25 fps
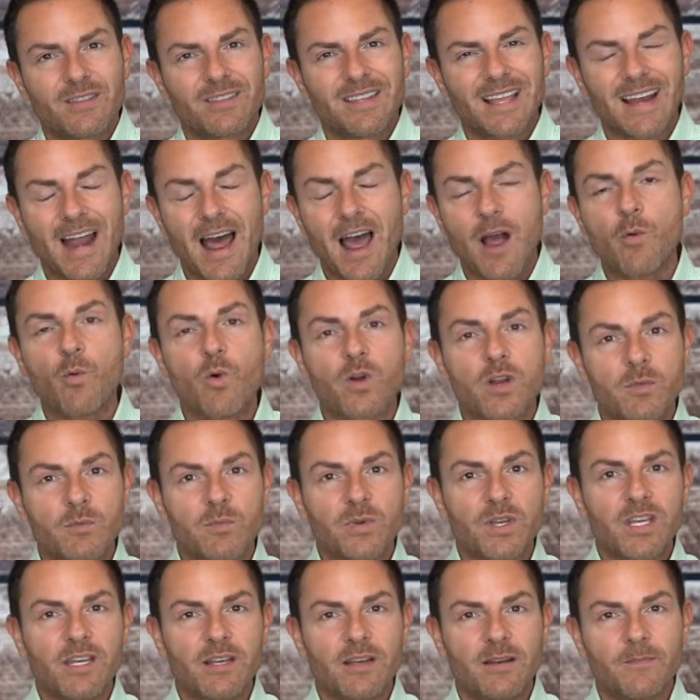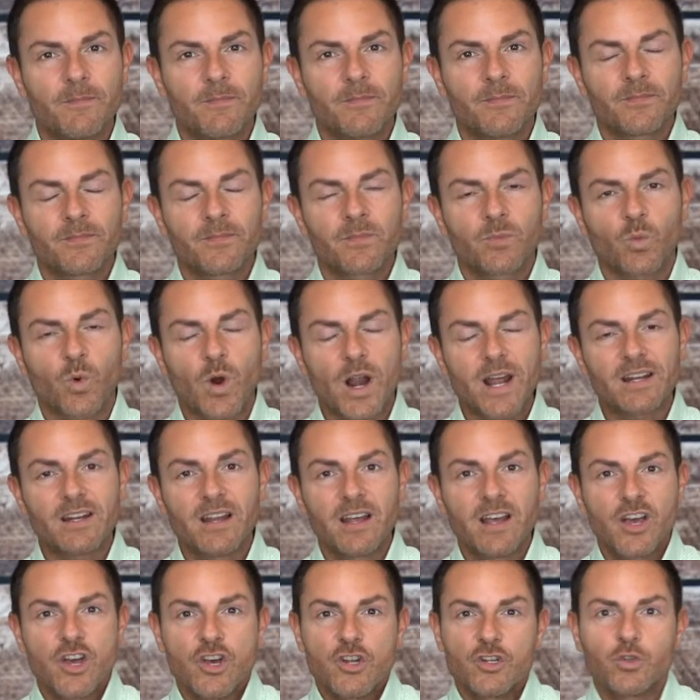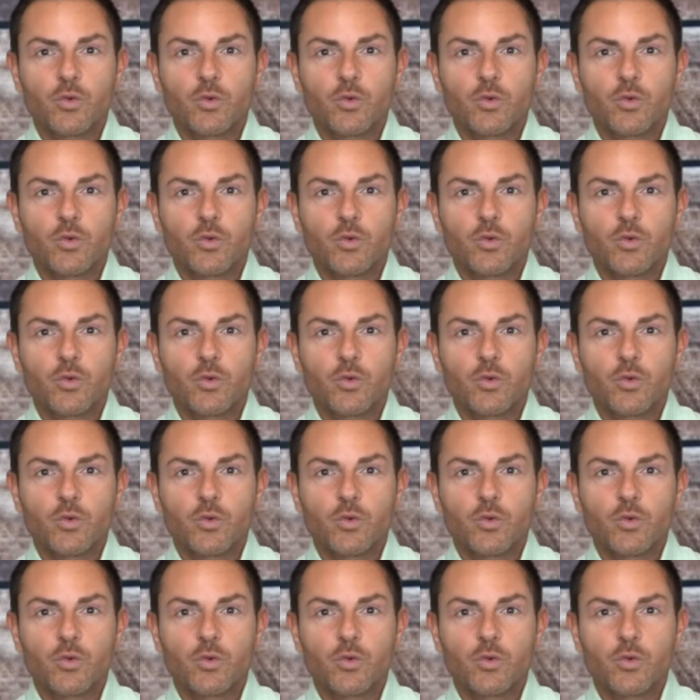that I want to be, right?